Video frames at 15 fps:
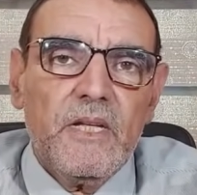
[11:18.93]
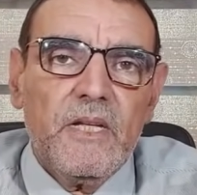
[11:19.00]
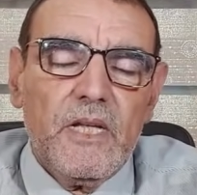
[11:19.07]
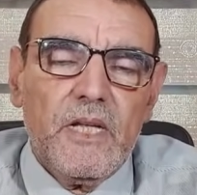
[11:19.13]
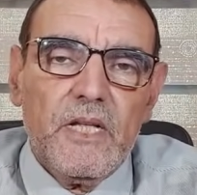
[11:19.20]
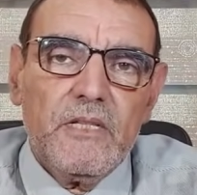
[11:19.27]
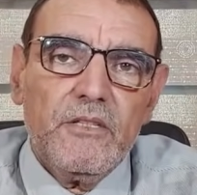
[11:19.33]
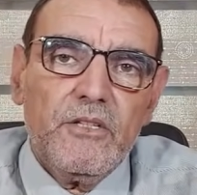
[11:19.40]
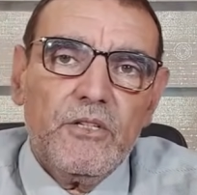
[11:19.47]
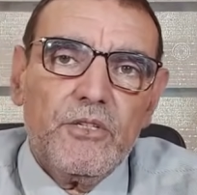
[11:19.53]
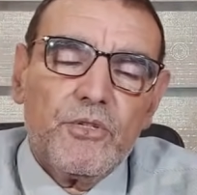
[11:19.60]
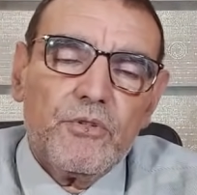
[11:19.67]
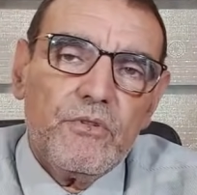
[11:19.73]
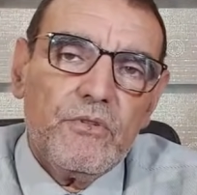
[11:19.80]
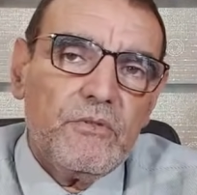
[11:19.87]
and
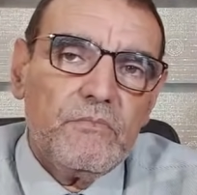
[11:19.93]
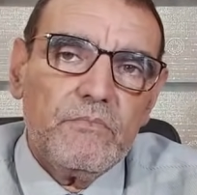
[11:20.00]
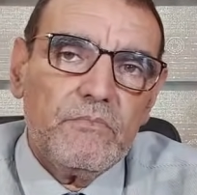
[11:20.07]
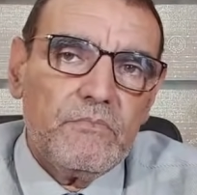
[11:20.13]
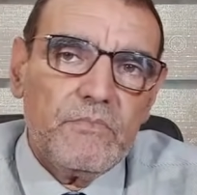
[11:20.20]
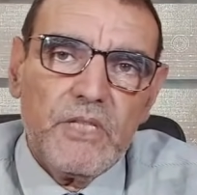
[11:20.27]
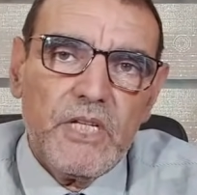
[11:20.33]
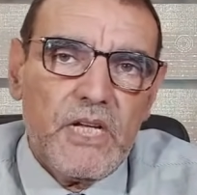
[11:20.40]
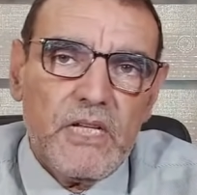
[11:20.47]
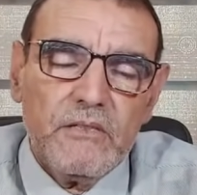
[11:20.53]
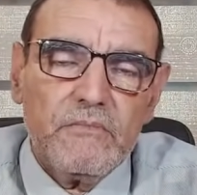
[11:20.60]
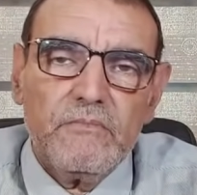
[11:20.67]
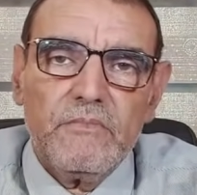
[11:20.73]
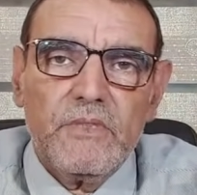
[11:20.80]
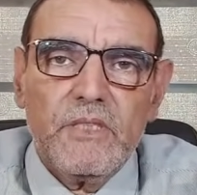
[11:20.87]
so yeah,
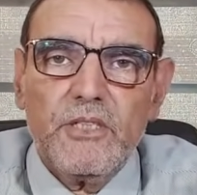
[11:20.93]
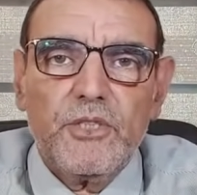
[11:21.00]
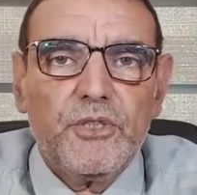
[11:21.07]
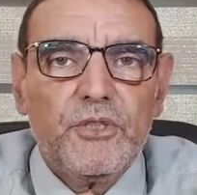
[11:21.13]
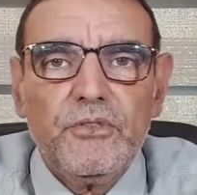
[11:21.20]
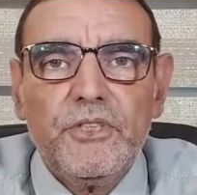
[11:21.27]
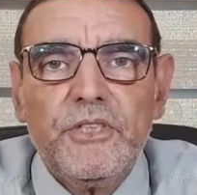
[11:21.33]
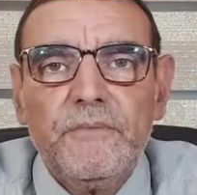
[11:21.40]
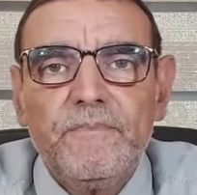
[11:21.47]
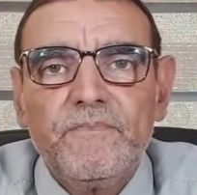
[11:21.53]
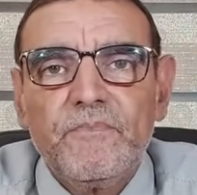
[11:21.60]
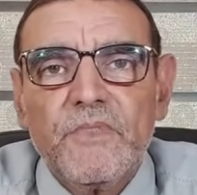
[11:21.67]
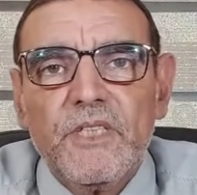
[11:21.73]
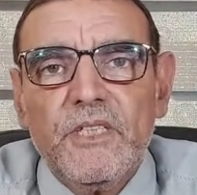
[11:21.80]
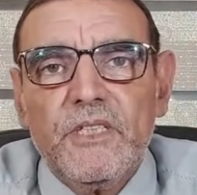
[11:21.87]
sure,
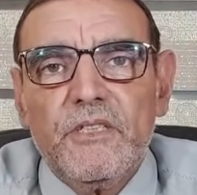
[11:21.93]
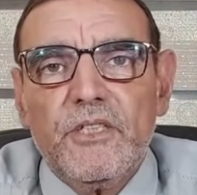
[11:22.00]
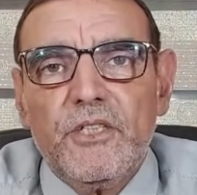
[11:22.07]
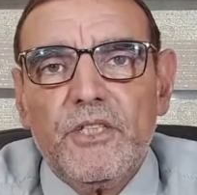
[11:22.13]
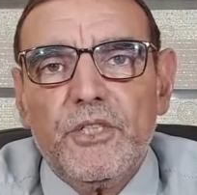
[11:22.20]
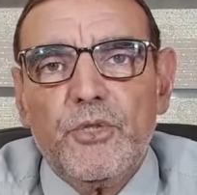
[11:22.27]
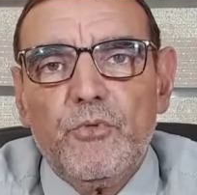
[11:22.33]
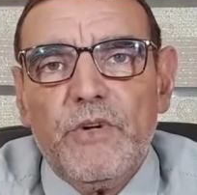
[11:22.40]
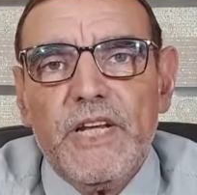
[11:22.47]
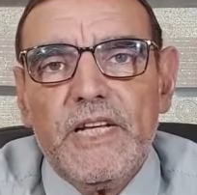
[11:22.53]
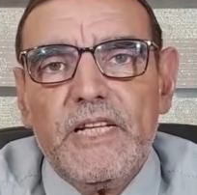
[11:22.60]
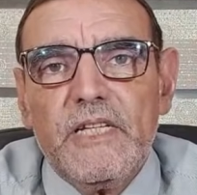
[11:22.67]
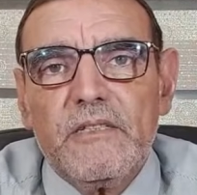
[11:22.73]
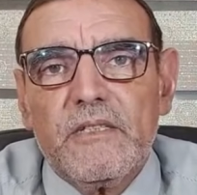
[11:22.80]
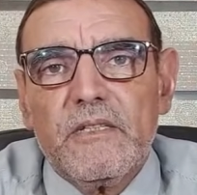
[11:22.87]
you will
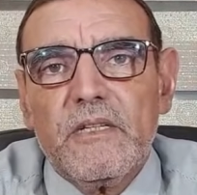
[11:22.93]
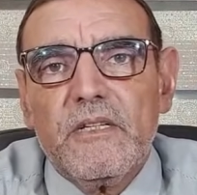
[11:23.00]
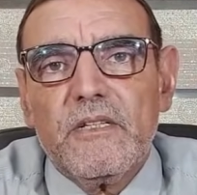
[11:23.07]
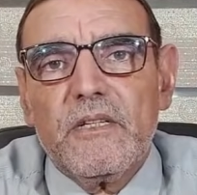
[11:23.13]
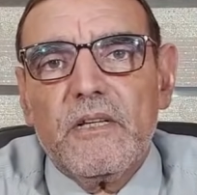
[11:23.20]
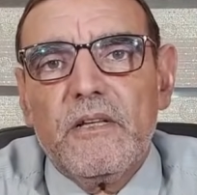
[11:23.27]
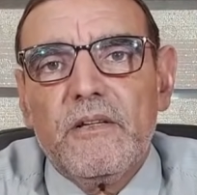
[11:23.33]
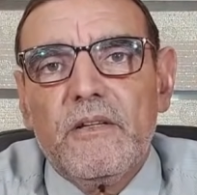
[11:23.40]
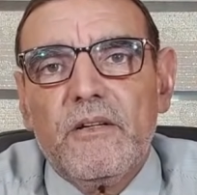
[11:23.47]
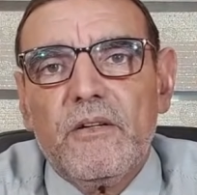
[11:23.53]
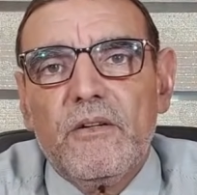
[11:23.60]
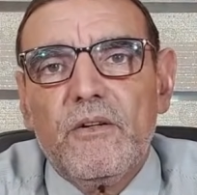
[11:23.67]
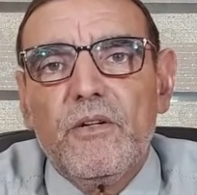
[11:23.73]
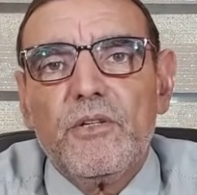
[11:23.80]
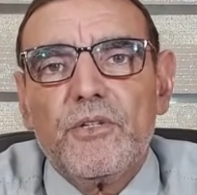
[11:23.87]
get
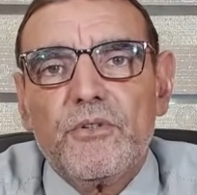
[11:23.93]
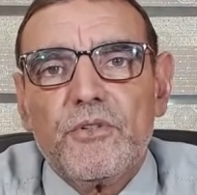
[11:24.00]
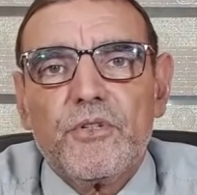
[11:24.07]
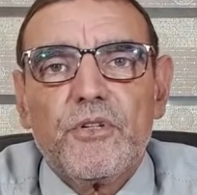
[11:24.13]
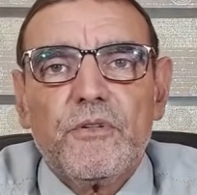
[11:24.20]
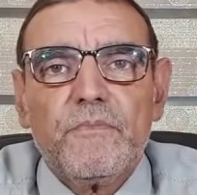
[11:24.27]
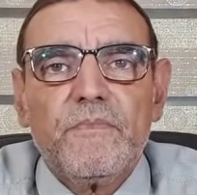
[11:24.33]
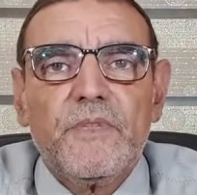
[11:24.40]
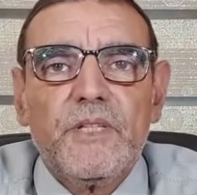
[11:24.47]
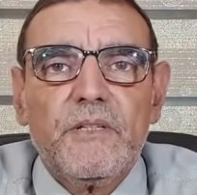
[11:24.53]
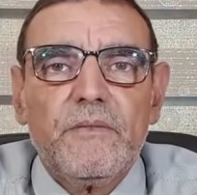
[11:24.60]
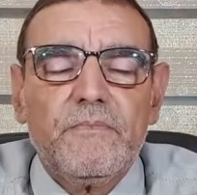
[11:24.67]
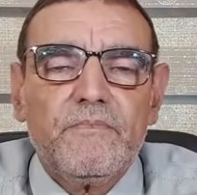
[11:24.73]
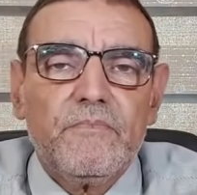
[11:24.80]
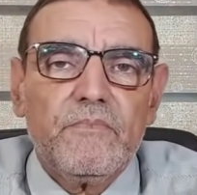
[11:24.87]
also
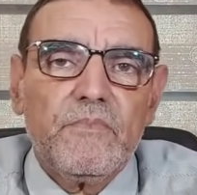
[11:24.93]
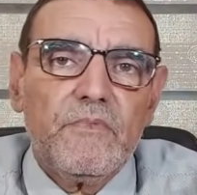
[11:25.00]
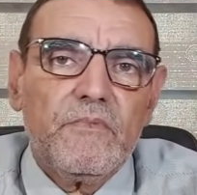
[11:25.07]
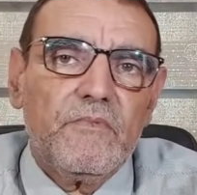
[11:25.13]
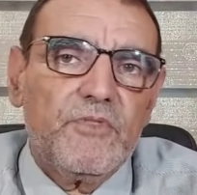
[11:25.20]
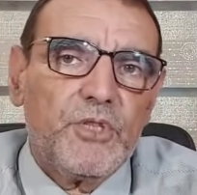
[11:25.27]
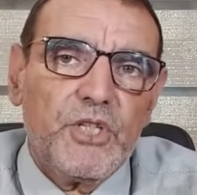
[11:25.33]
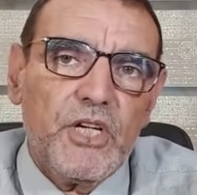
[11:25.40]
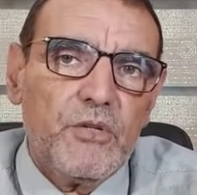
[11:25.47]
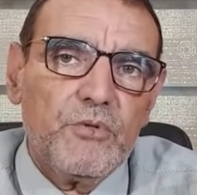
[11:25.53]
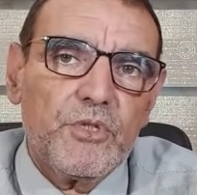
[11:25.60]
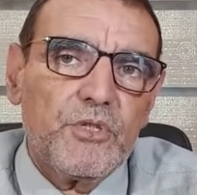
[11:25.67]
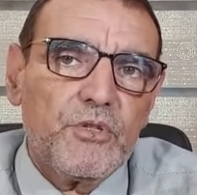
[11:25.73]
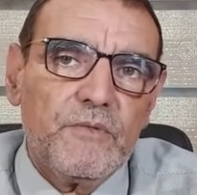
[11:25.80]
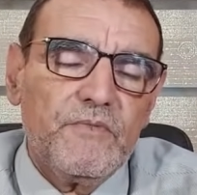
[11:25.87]
some
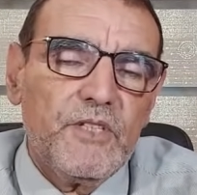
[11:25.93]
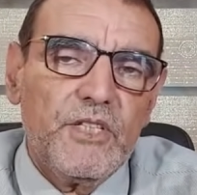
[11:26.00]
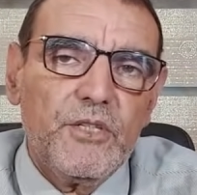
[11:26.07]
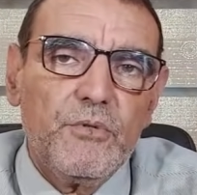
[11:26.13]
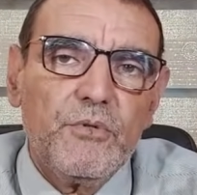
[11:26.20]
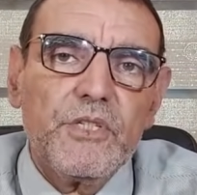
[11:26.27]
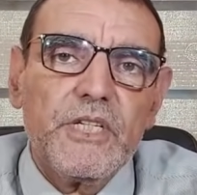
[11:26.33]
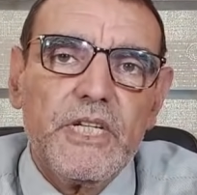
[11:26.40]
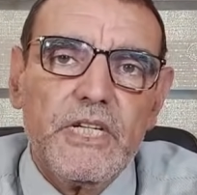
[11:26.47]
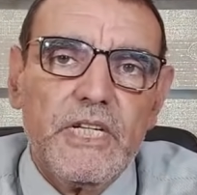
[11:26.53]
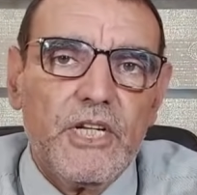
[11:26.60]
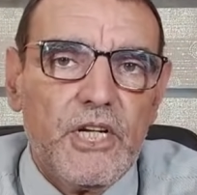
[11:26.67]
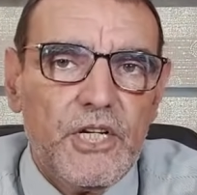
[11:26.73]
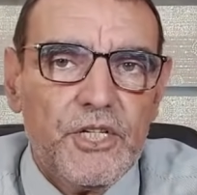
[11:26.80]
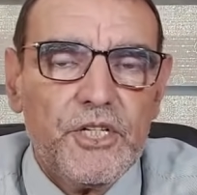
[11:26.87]
shows, some videos in
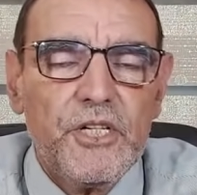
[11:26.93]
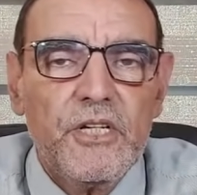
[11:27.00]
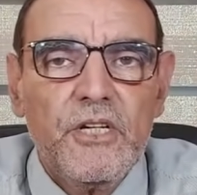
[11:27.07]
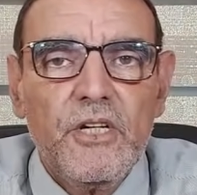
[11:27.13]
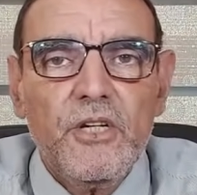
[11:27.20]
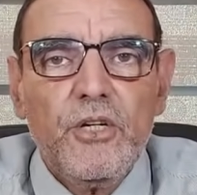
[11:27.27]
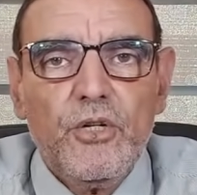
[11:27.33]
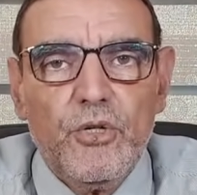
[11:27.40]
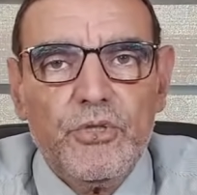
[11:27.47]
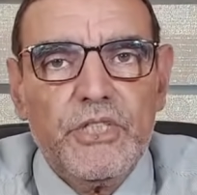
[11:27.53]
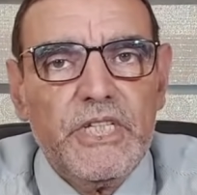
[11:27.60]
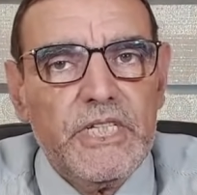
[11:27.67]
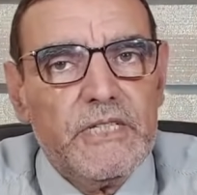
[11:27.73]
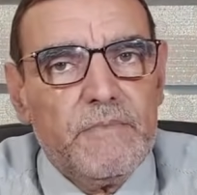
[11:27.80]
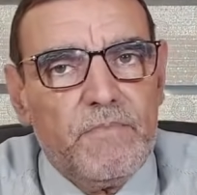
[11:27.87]
English on
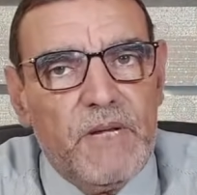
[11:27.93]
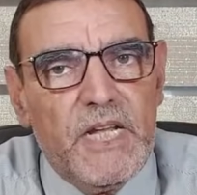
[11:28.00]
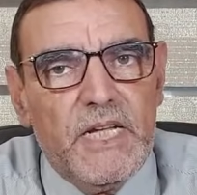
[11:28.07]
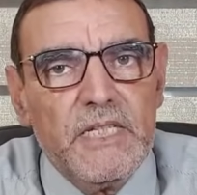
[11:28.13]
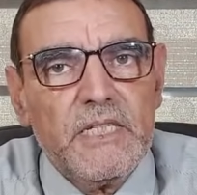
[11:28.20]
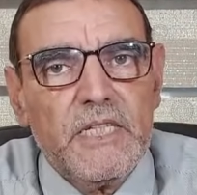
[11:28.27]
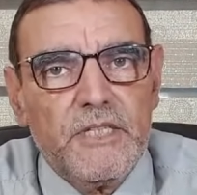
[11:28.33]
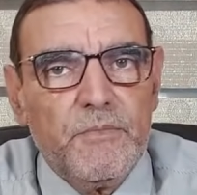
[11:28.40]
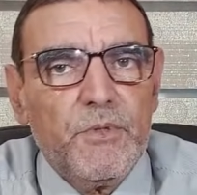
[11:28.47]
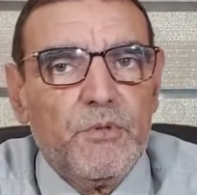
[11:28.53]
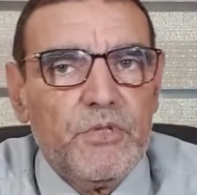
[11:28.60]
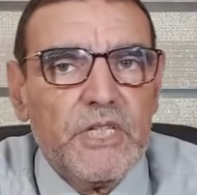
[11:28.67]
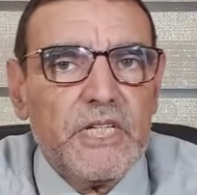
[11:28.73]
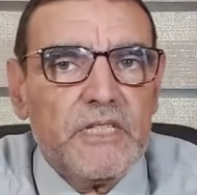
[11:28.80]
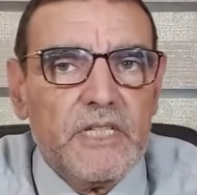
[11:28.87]
these plants, that
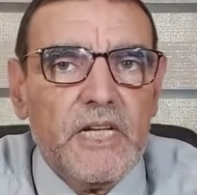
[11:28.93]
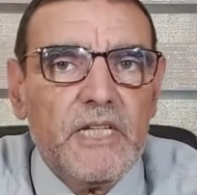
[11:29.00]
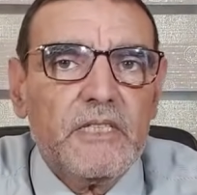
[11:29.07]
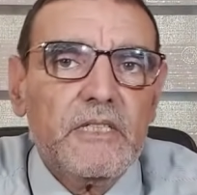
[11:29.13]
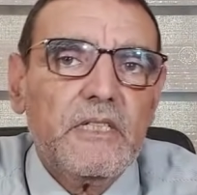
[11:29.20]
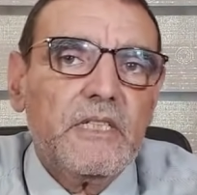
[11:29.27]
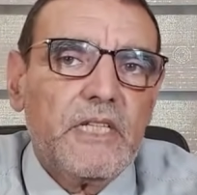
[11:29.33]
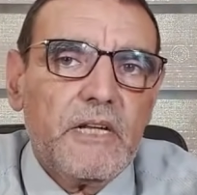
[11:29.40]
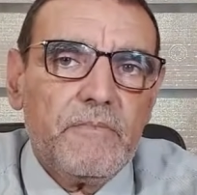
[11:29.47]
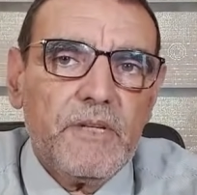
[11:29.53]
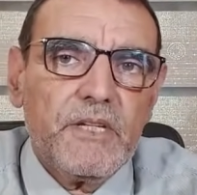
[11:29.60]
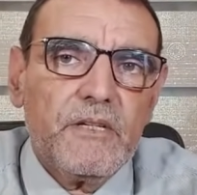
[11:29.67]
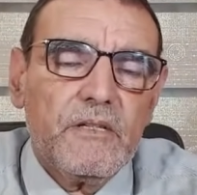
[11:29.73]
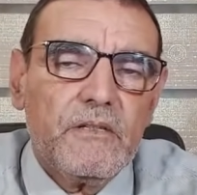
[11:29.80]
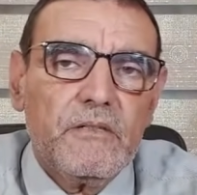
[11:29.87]
because I started in
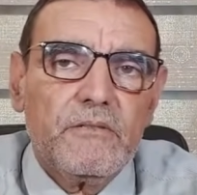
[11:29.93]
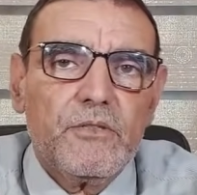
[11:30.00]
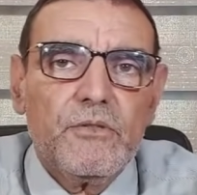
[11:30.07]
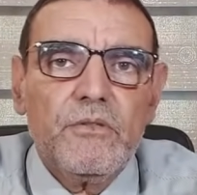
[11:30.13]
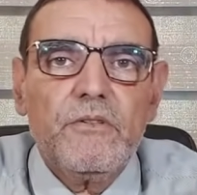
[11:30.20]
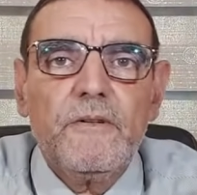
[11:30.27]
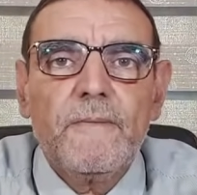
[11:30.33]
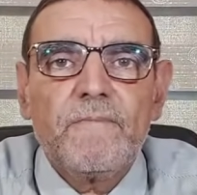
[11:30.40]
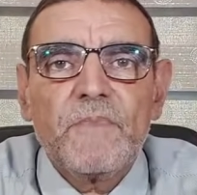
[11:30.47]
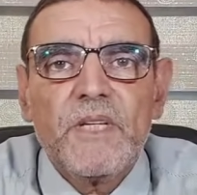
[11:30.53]
Arabic, and so